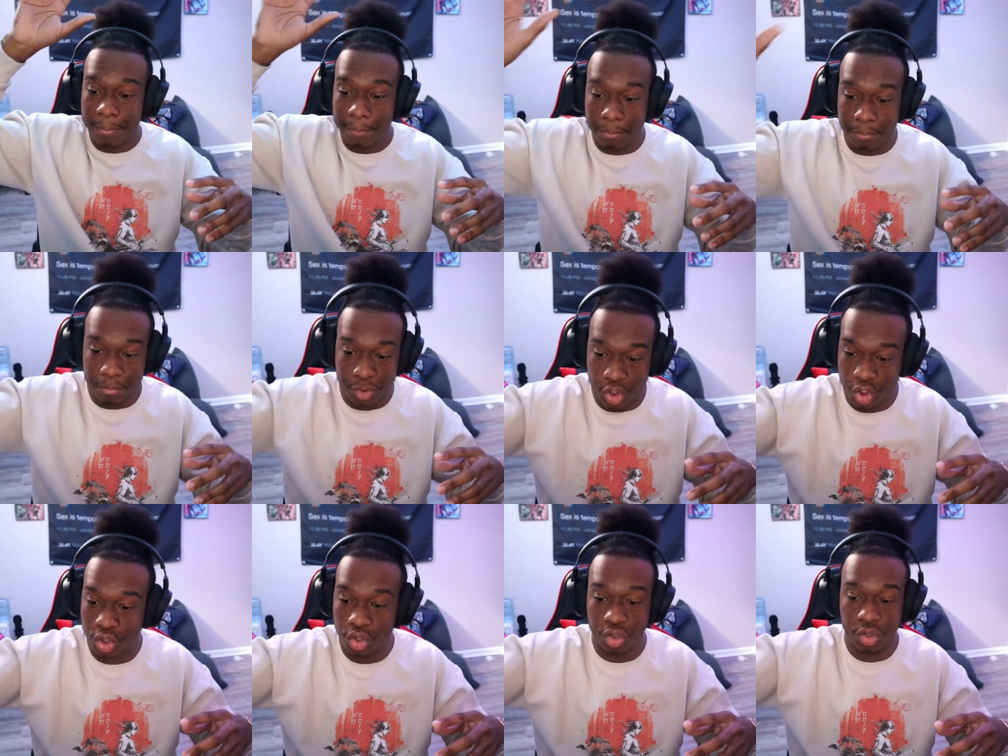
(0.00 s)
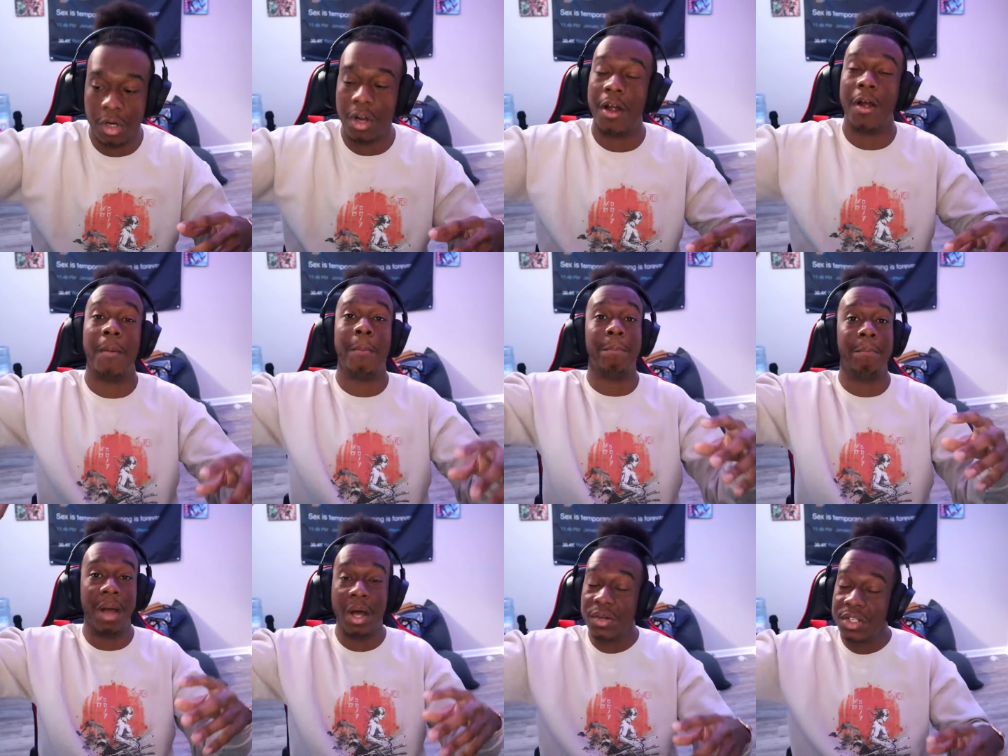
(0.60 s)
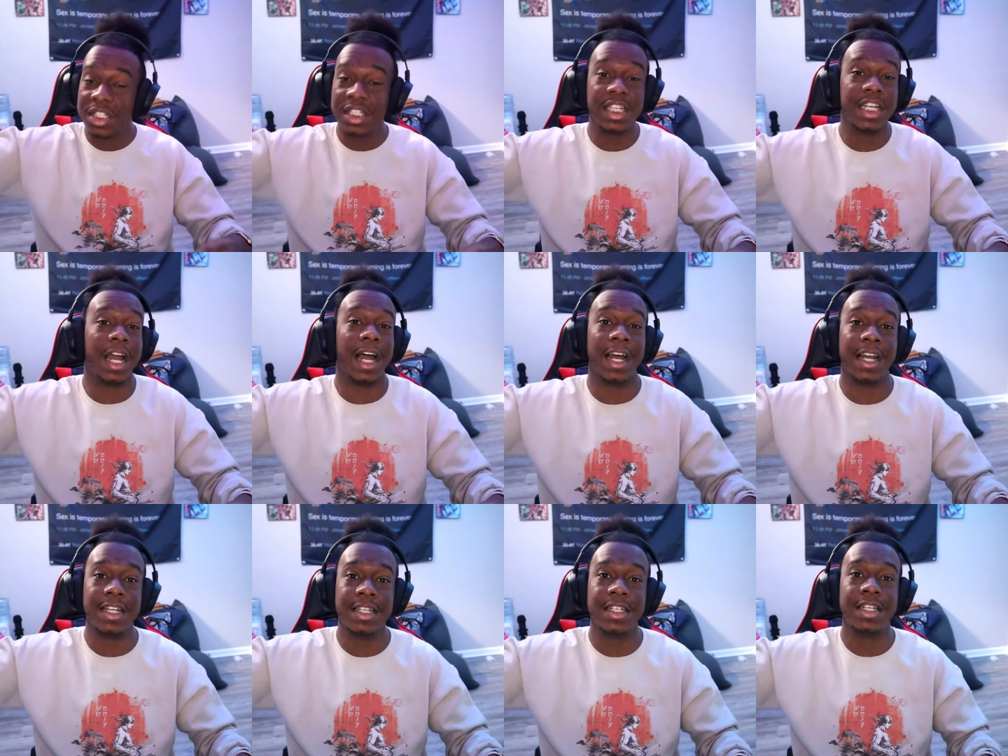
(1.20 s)
psh, melts the
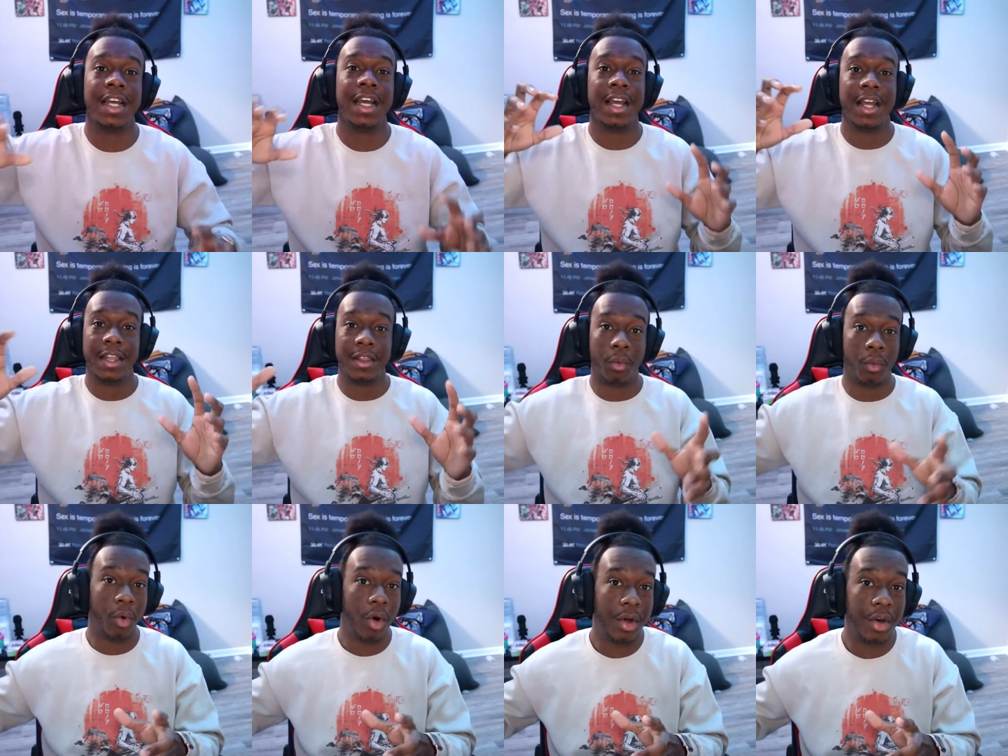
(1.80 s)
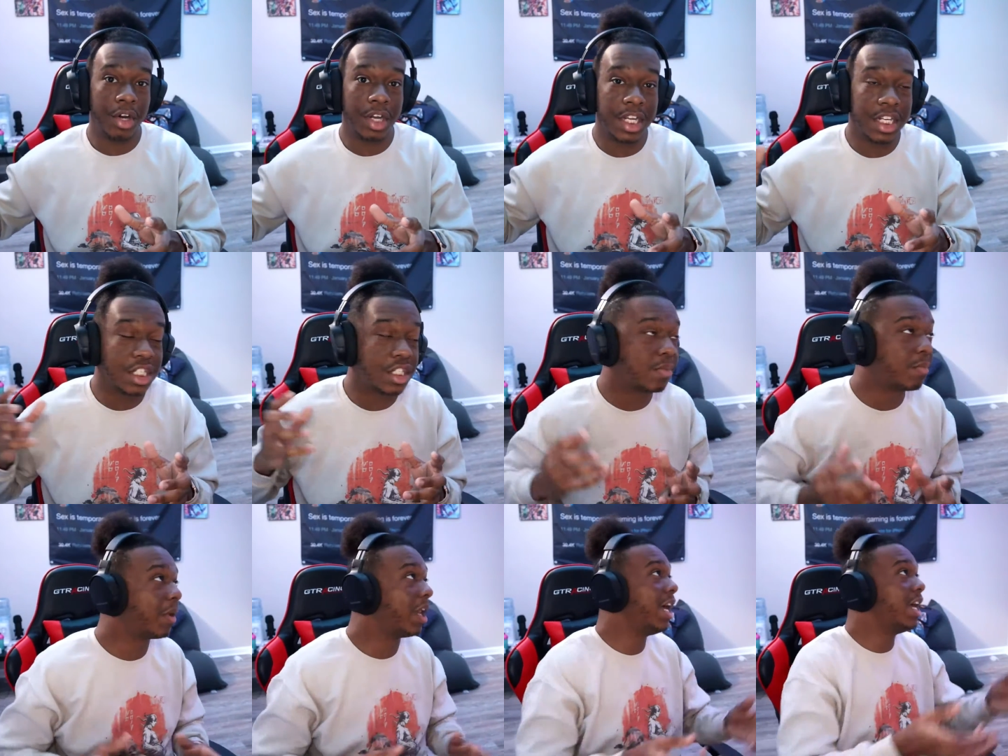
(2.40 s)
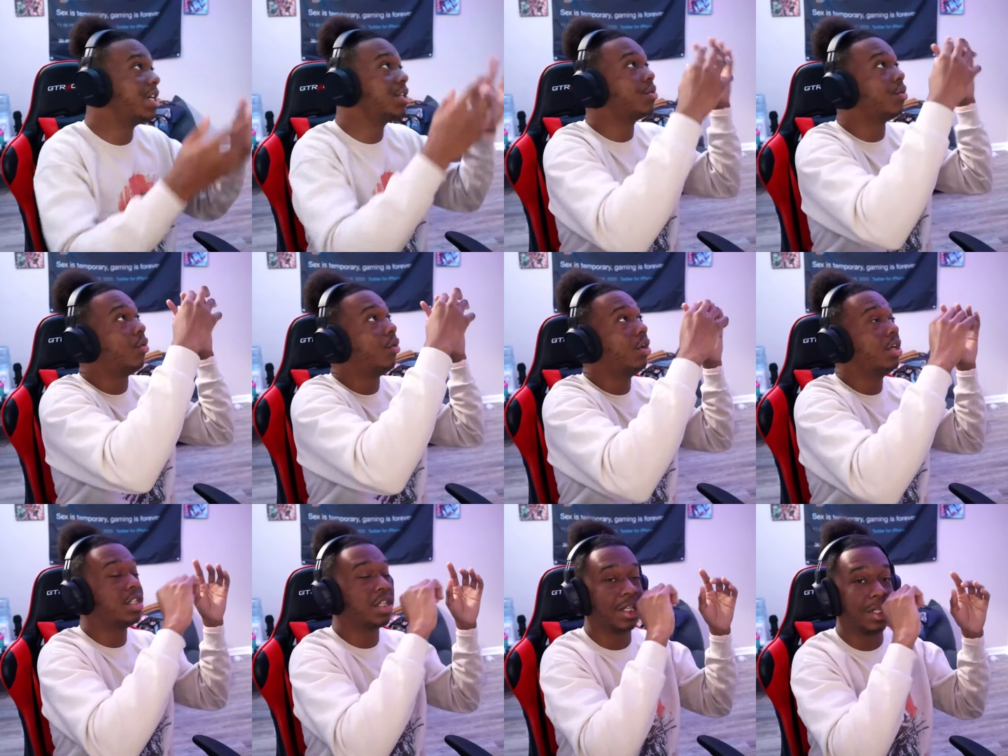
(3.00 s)
ice, the water gets splashed
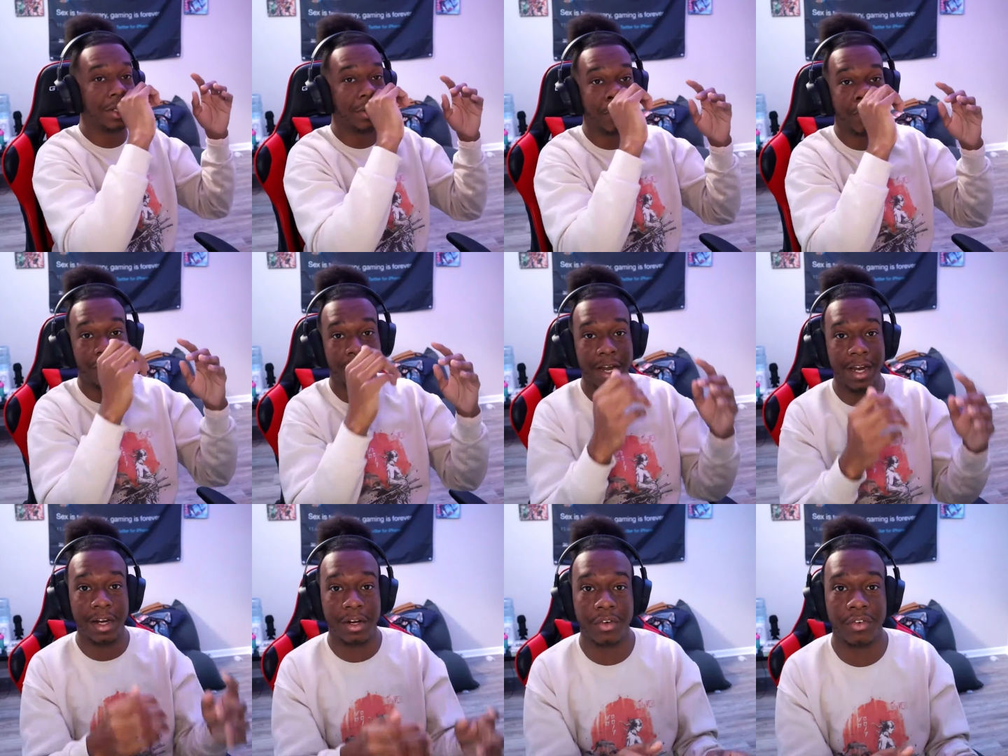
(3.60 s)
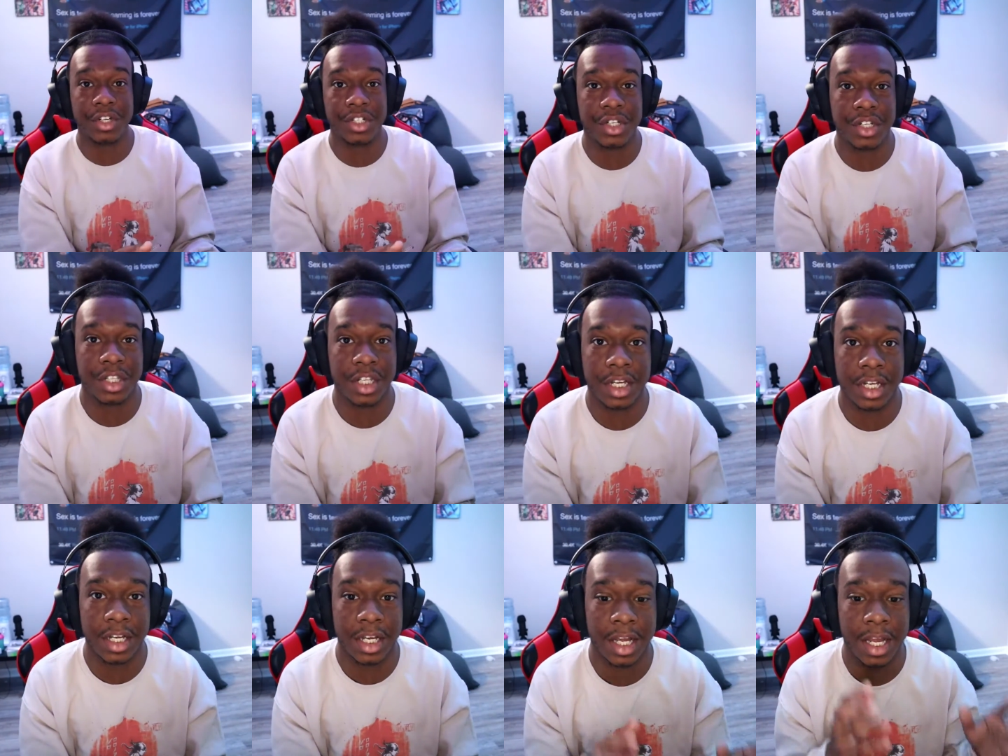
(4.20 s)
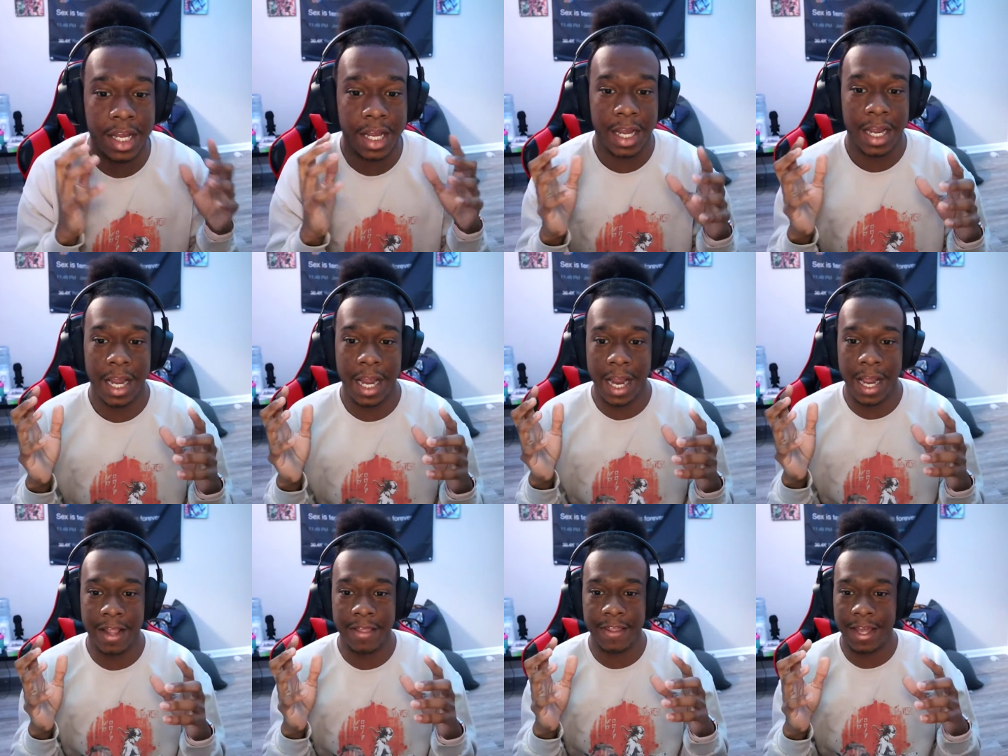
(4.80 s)
onto the little fire creature thing,
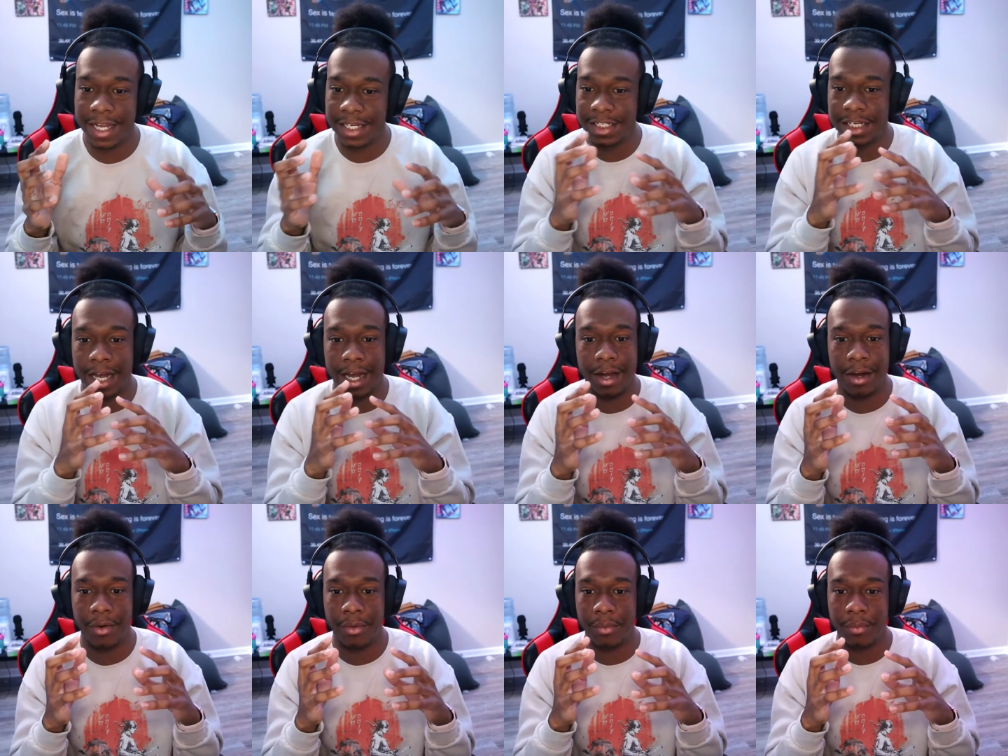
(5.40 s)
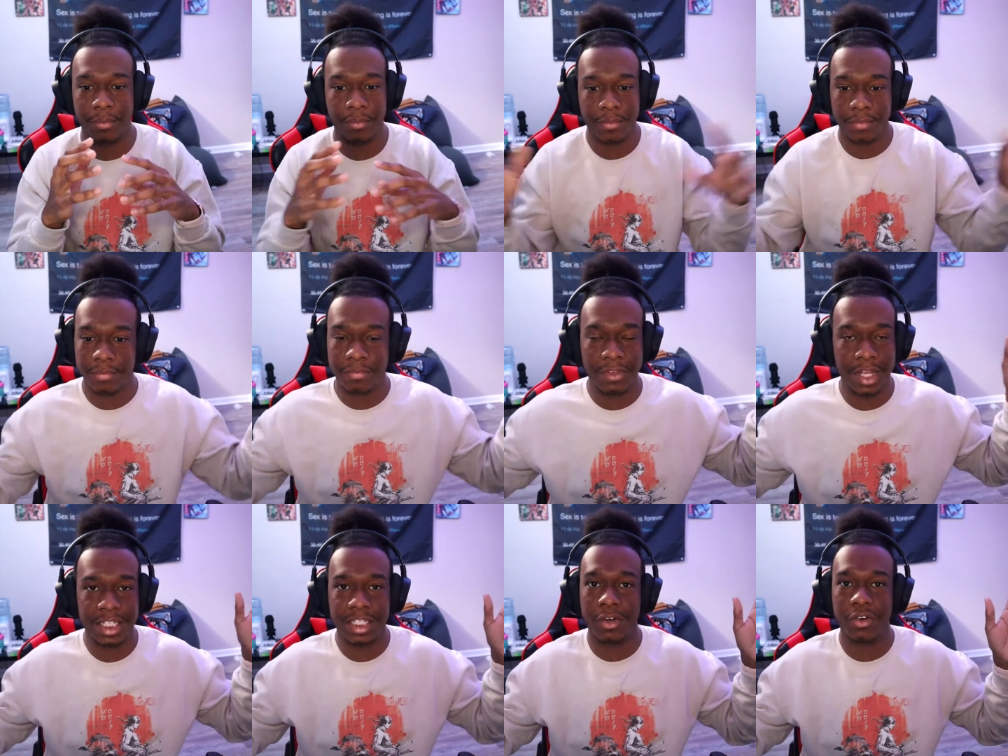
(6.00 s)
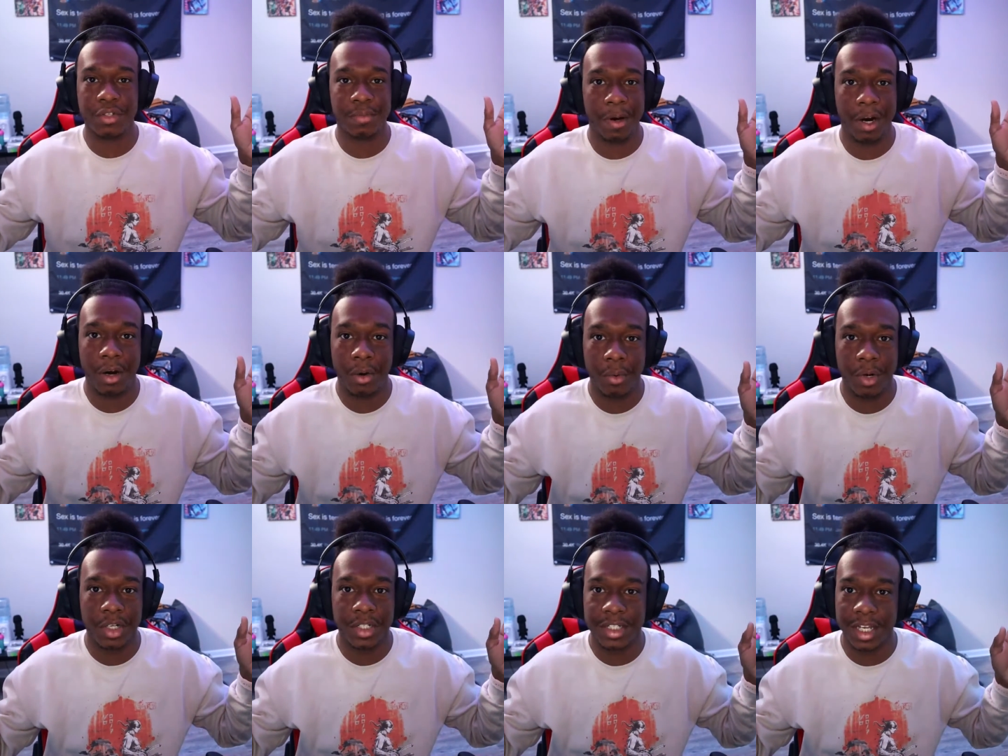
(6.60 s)
and that's how that's how his power
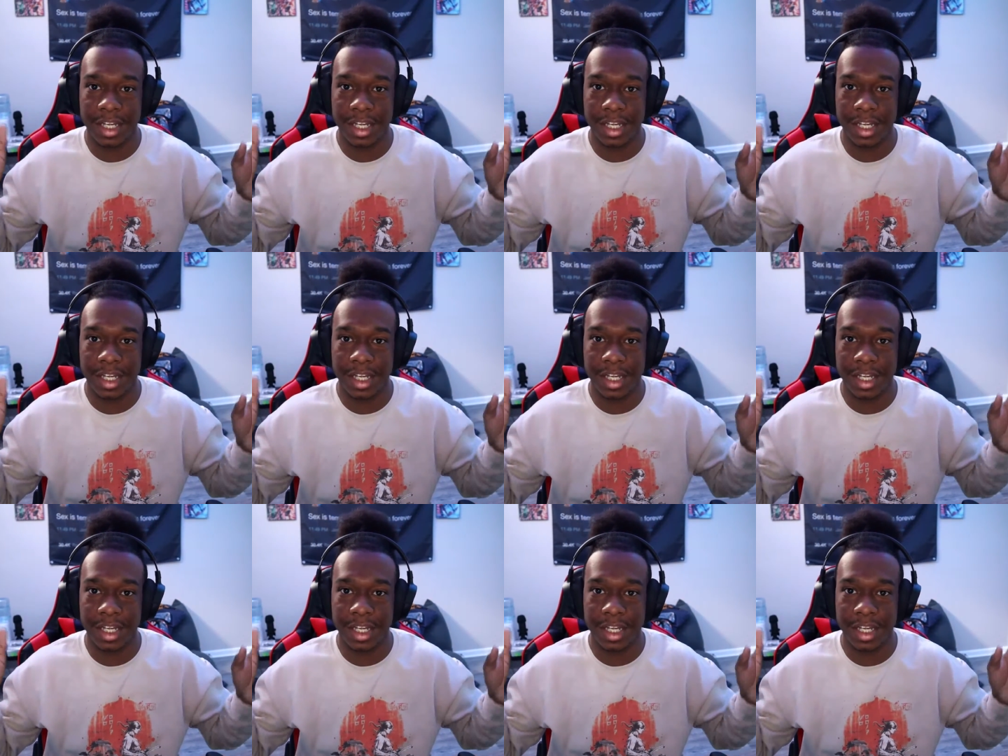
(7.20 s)
works.